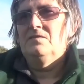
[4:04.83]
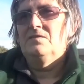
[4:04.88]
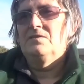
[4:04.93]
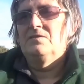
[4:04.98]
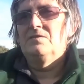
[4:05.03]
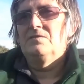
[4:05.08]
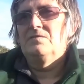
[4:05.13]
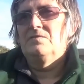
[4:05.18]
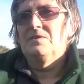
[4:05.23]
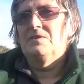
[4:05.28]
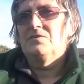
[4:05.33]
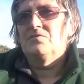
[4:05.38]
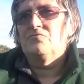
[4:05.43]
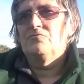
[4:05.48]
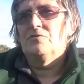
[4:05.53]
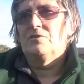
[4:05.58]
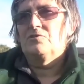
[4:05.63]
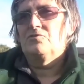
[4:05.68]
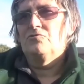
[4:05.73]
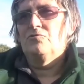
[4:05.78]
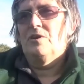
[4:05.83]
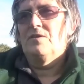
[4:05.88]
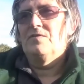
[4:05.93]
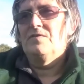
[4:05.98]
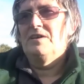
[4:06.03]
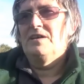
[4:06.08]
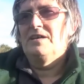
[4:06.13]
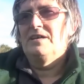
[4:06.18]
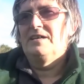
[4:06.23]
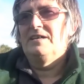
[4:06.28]
the structure on
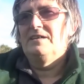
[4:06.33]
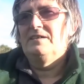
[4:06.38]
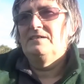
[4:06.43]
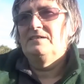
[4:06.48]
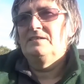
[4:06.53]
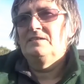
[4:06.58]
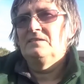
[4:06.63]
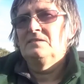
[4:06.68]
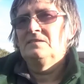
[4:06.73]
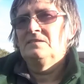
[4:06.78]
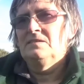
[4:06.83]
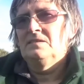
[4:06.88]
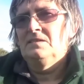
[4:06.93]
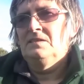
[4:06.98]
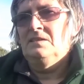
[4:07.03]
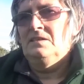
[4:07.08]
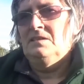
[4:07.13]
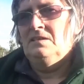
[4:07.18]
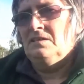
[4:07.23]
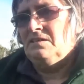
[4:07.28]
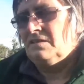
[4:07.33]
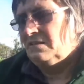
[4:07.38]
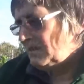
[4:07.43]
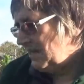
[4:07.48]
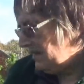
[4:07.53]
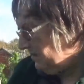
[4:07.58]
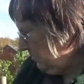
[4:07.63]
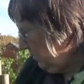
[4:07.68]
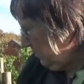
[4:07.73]
there. Now